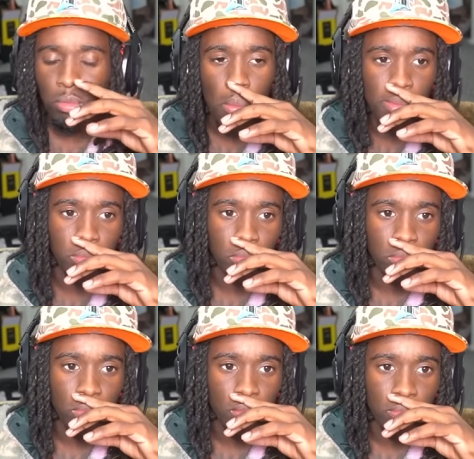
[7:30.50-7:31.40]

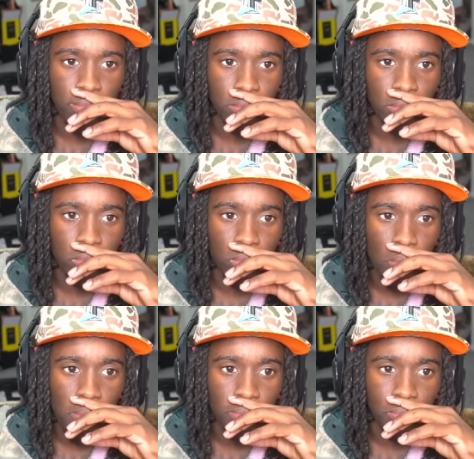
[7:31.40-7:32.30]

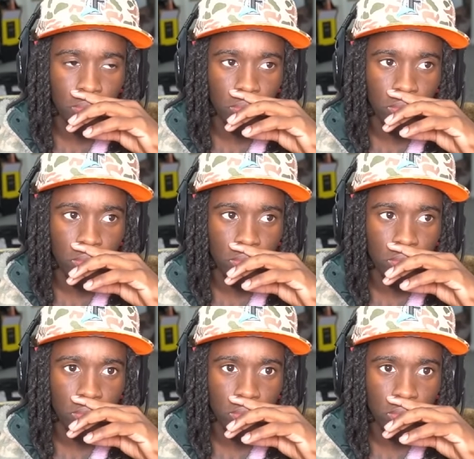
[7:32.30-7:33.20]

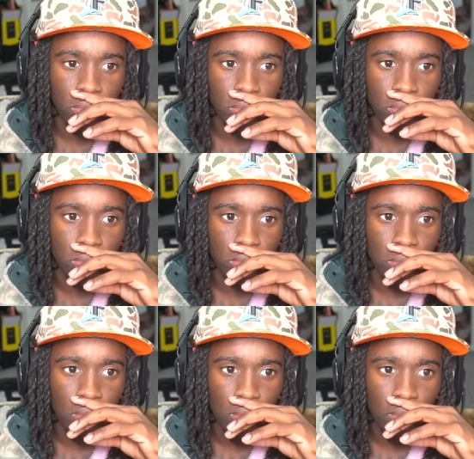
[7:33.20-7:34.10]

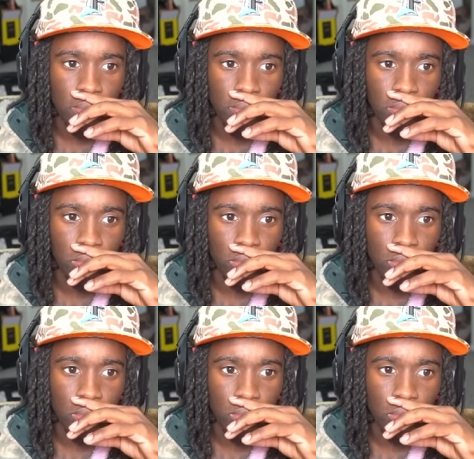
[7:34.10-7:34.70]
(silence)